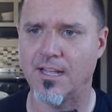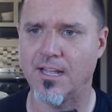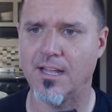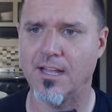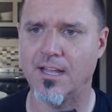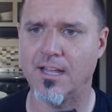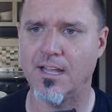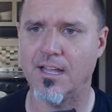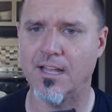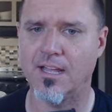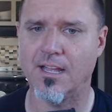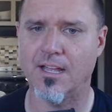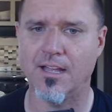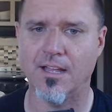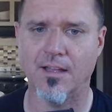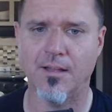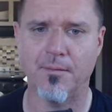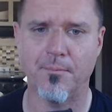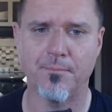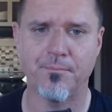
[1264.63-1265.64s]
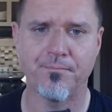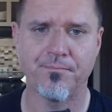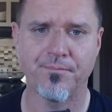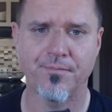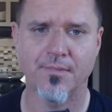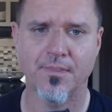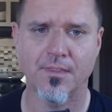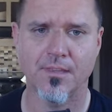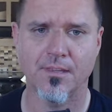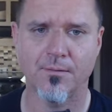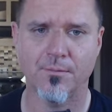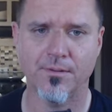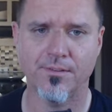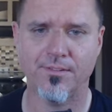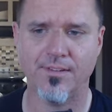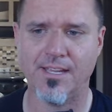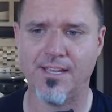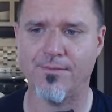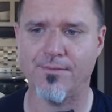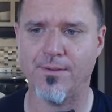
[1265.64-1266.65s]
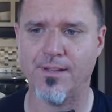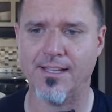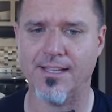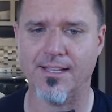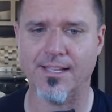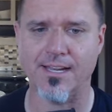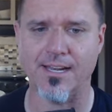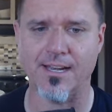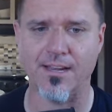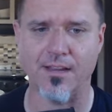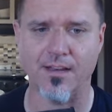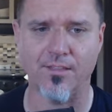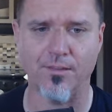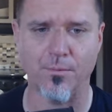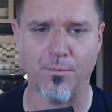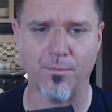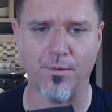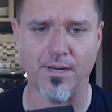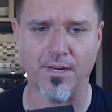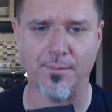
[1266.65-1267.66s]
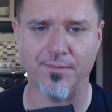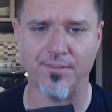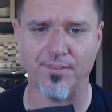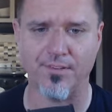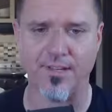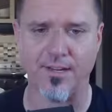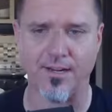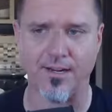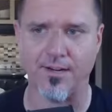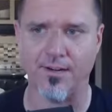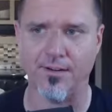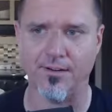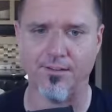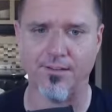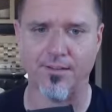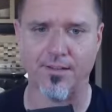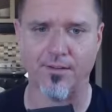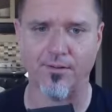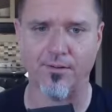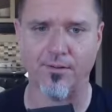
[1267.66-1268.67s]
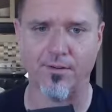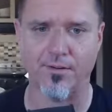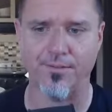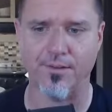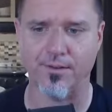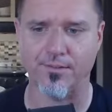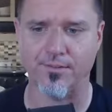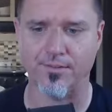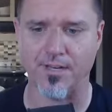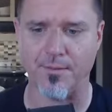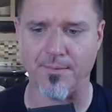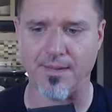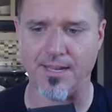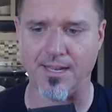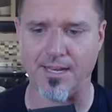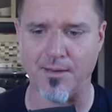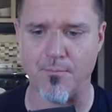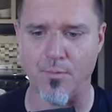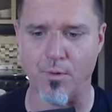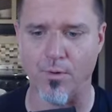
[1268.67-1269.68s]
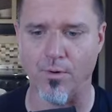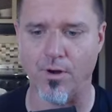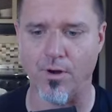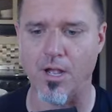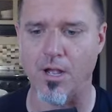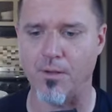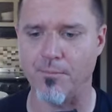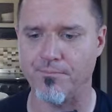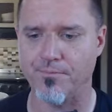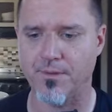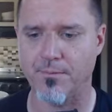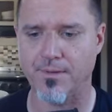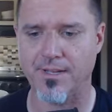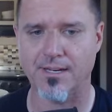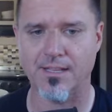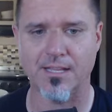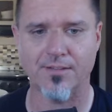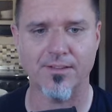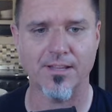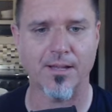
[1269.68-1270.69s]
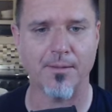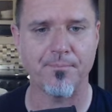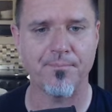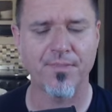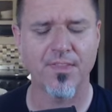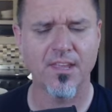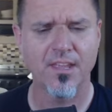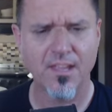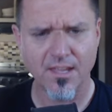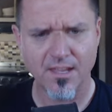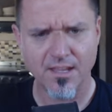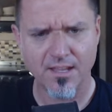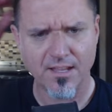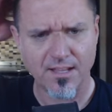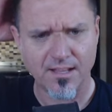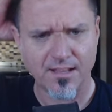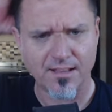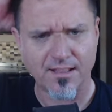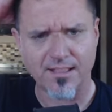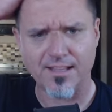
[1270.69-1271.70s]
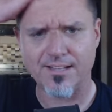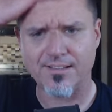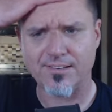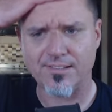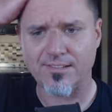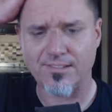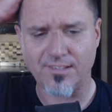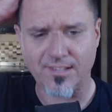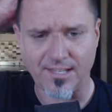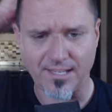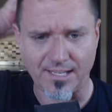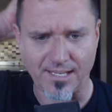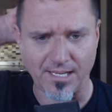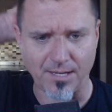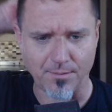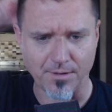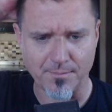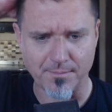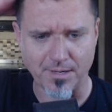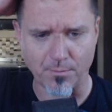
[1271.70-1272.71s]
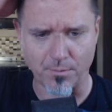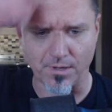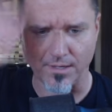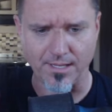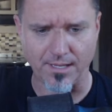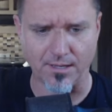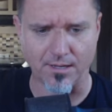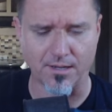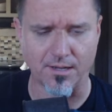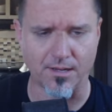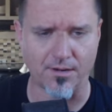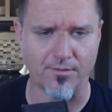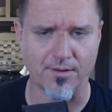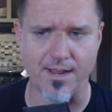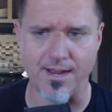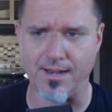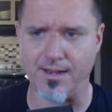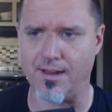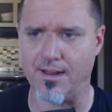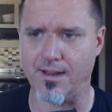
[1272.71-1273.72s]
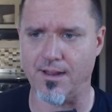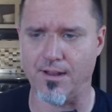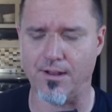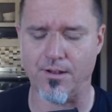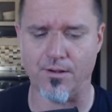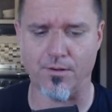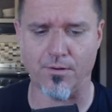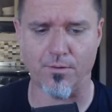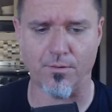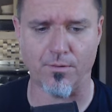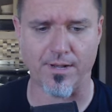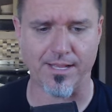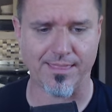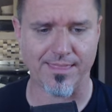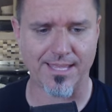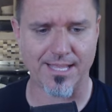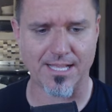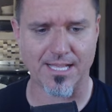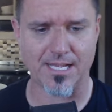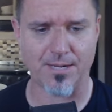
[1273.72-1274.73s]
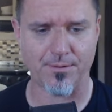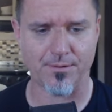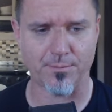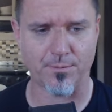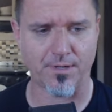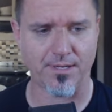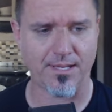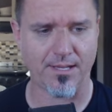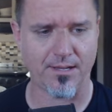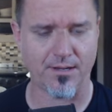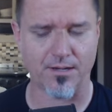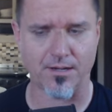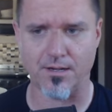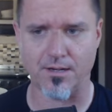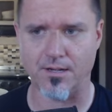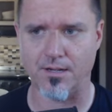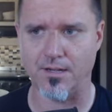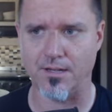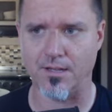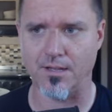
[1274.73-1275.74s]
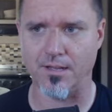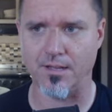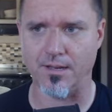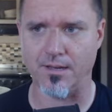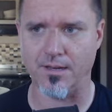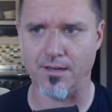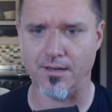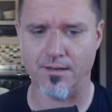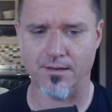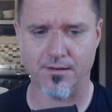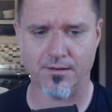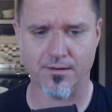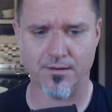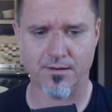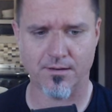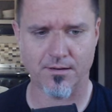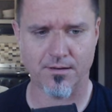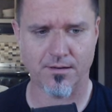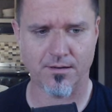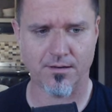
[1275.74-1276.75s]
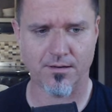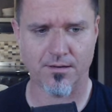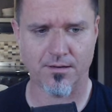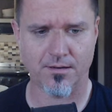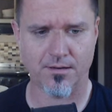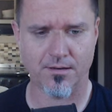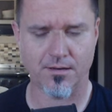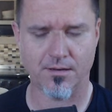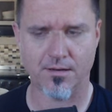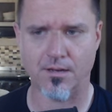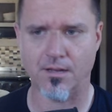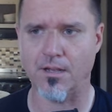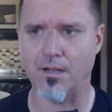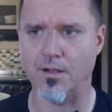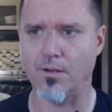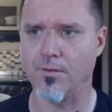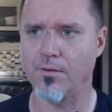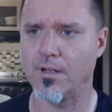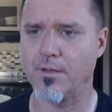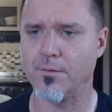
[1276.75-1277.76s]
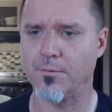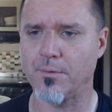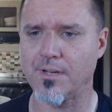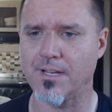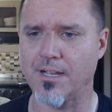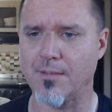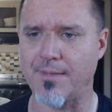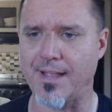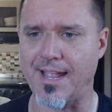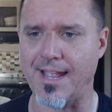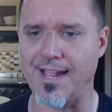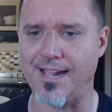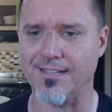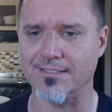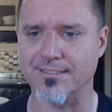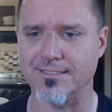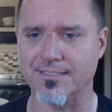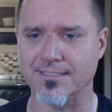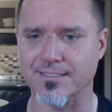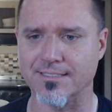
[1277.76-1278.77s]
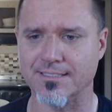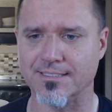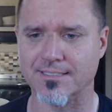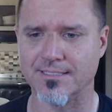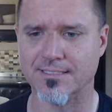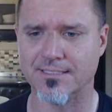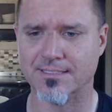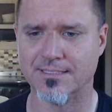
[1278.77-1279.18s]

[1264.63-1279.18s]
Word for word: Um, we'll see if we can get another one upstairs. I don't know if there's going to be any more. Oh, we got to level up. Let's see. What am I working on right now? I think I was working on. Oh, I was working on my axes.